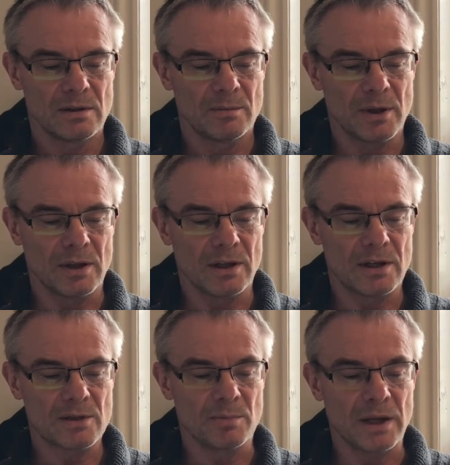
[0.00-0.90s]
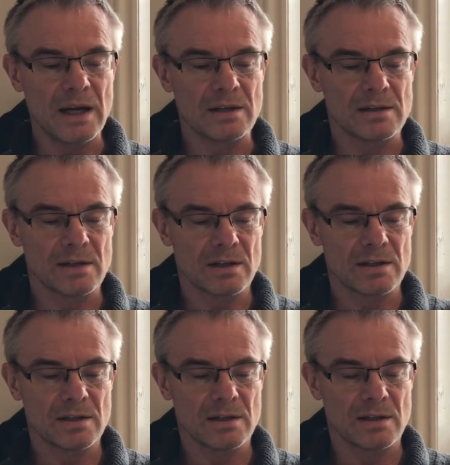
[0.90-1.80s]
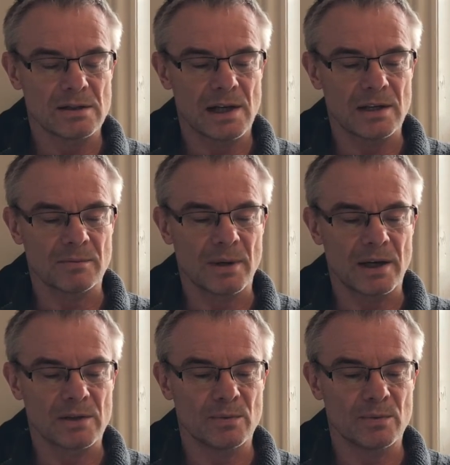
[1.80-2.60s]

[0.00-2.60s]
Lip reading: but the large blades tucked into their saddlebags